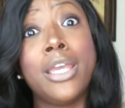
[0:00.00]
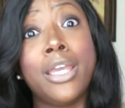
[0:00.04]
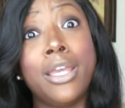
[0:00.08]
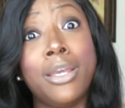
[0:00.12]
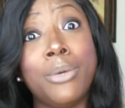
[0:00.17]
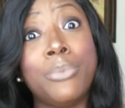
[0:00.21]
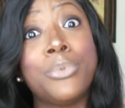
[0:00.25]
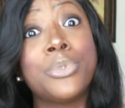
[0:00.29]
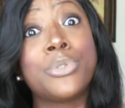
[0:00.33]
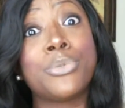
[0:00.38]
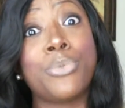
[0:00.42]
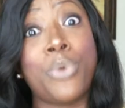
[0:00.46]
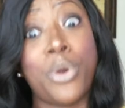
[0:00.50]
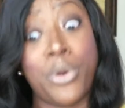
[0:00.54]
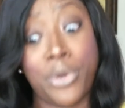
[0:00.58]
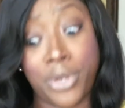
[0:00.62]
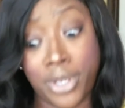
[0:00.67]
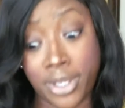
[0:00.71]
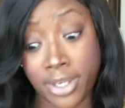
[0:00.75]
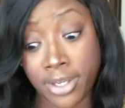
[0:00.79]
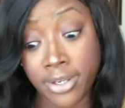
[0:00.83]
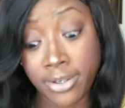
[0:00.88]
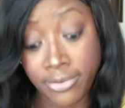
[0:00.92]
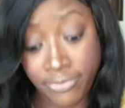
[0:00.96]
It was
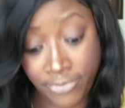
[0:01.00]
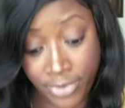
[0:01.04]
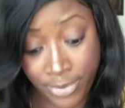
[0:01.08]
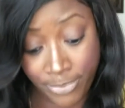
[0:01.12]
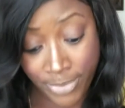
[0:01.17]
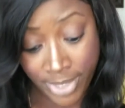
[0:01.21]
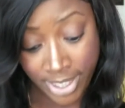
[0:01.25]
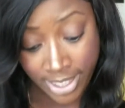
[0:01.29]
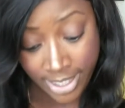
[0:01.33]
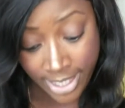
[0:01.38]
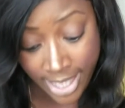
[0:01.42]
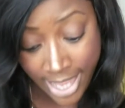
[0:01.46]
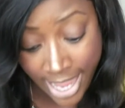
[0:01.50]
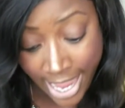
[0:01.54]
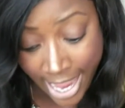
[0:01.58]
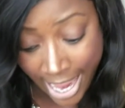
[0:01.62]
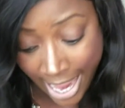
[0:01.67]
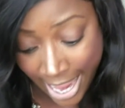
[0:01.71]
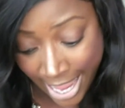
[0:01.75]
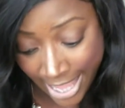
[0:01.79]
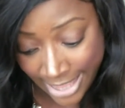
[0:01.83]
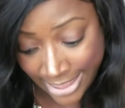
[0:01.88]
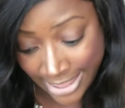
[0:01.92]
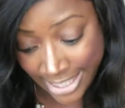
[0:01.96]
working for me.
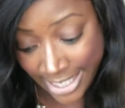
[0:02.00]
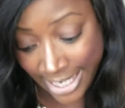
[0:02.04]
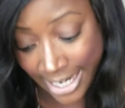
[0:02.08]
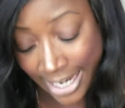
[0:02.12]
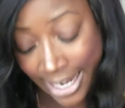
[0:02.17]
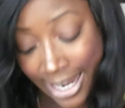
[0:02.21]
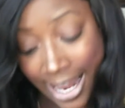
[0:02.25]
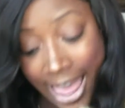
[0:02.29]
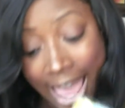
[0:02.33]
And then